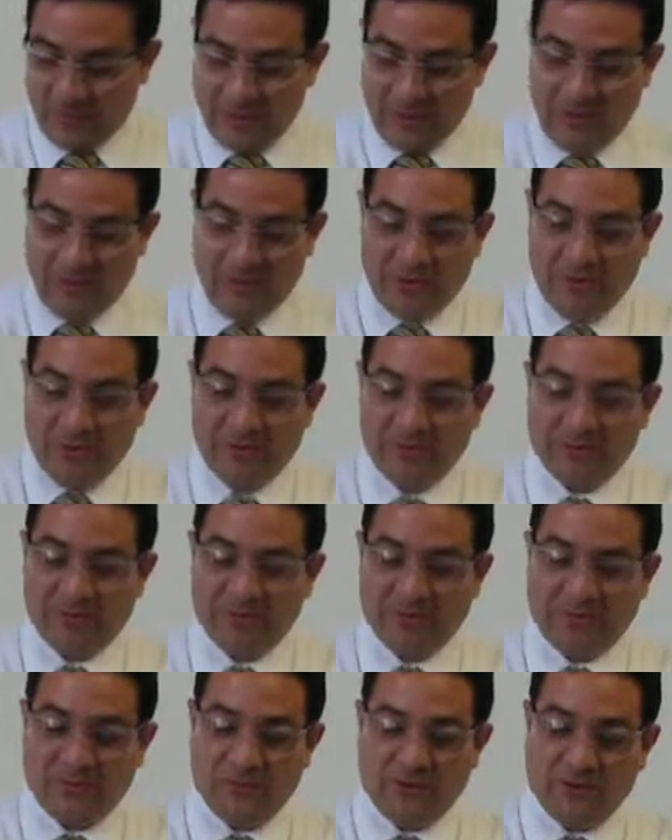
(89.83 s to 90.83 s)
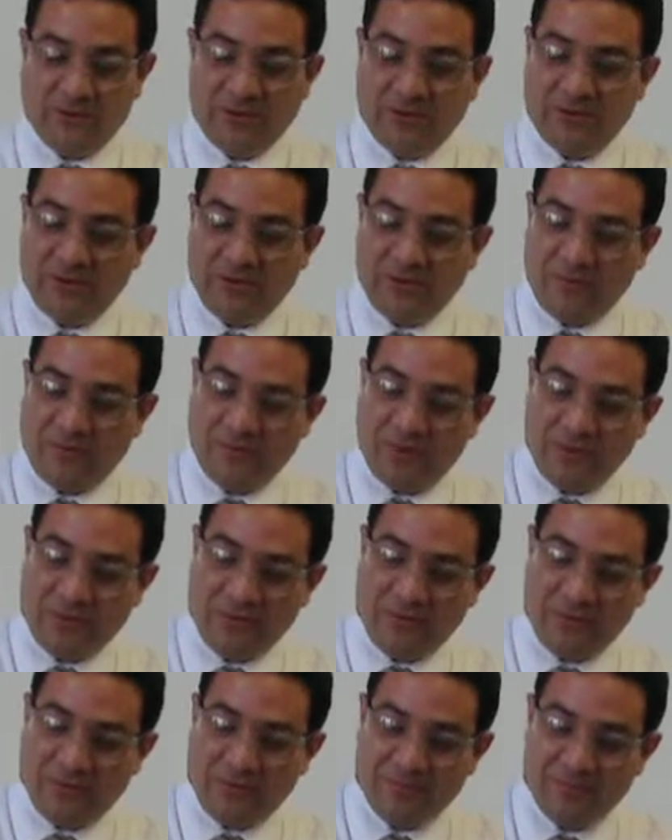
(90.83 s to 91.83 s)
I'm going to put some food coloring over
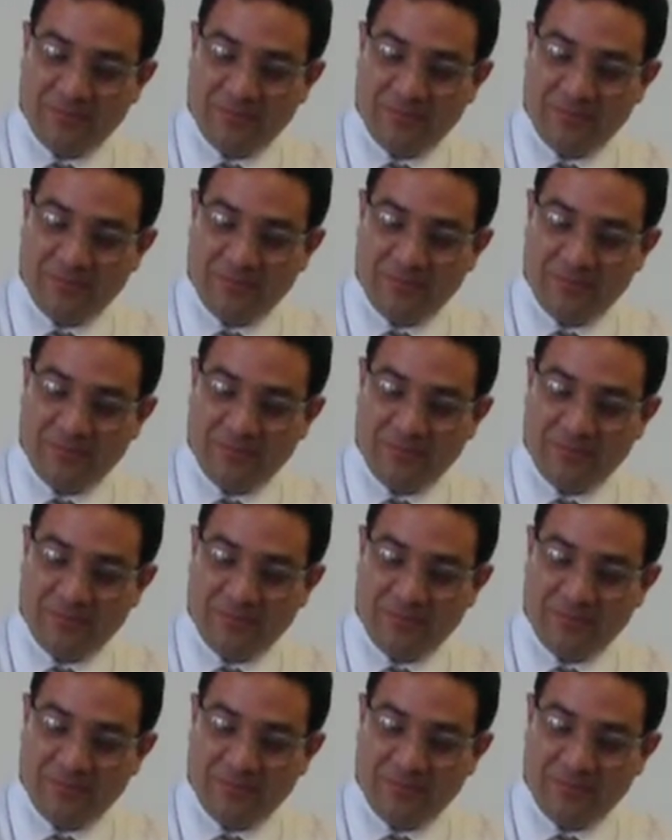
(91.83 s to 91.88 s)
here.